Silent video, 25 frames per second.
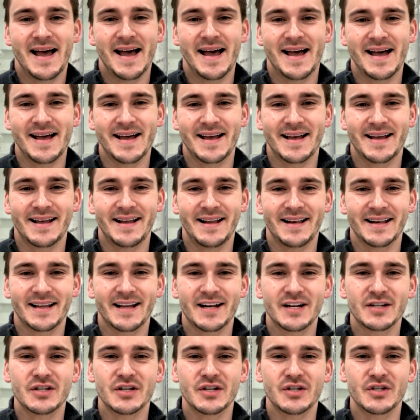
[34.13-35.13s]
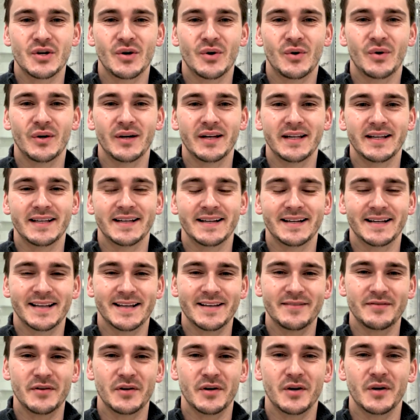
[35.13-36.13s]
I'll catch you shortly and I'll
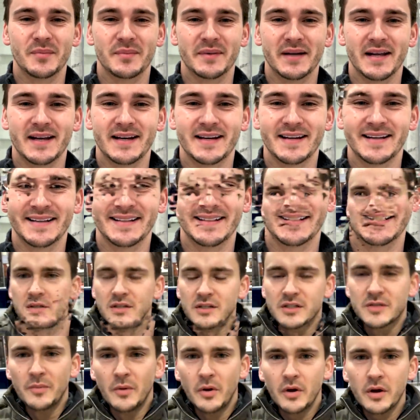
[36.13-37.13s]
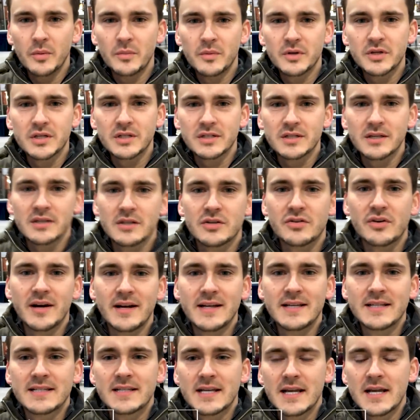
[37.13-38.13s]
give you an update. So this morning we're just at the
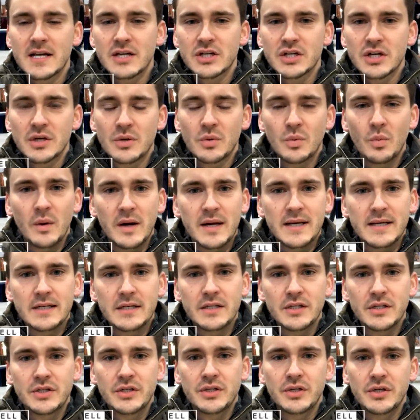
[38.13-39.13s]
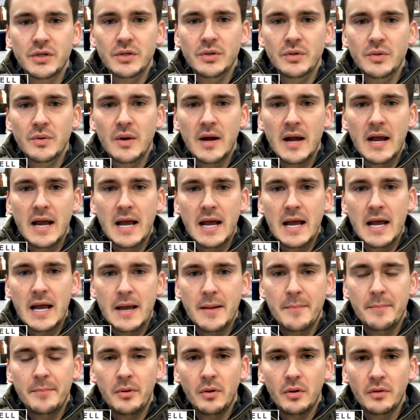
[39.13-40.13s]
train station waiting to
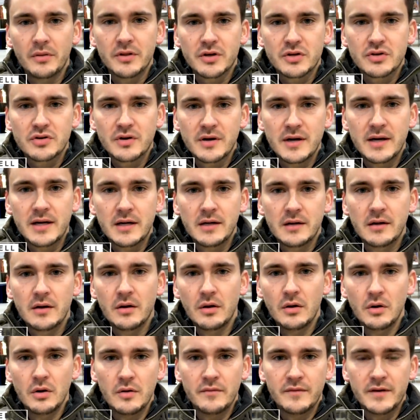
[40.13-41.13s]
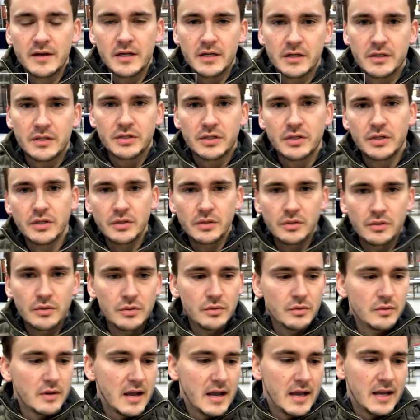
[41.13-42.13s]
board the train over
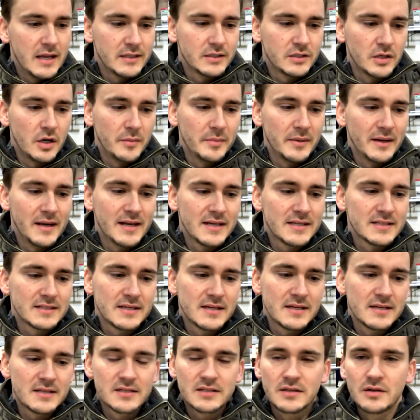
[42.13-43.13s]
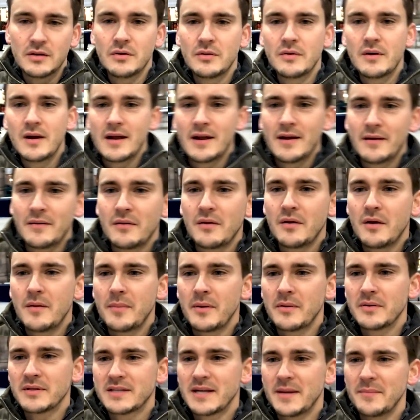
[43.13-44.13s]
to Derby Leicester, so I've got
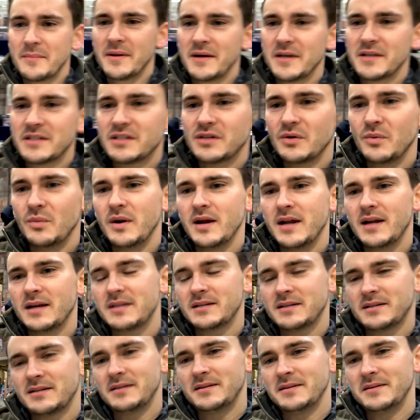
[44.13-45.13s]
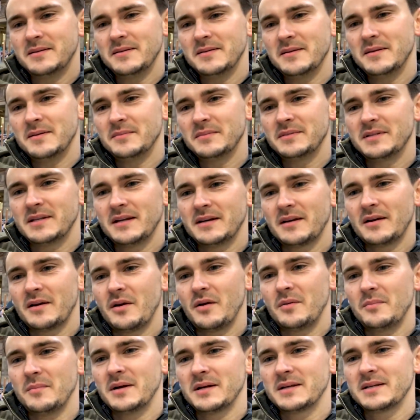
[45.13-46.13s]
about 10 minutes to wait. I'm taking
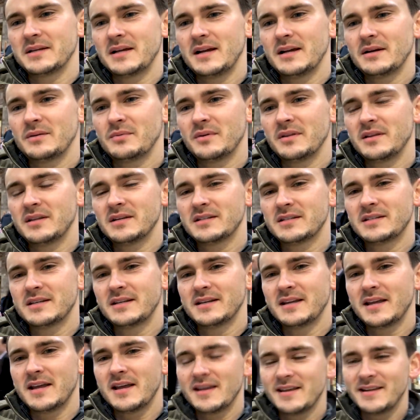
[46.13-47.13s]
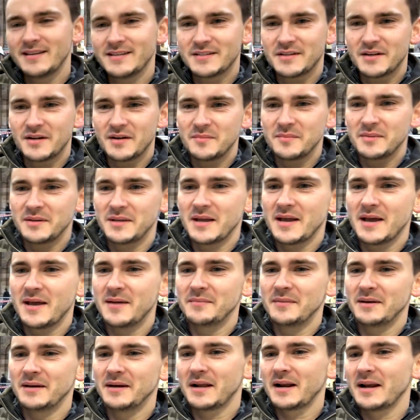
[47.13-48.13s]
along my dad with us today. He's going to be
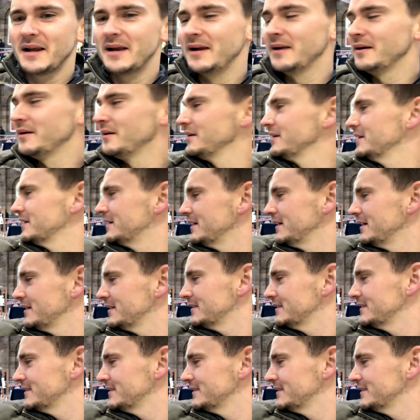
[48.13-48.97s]
meeting a client, aren't you, Dad?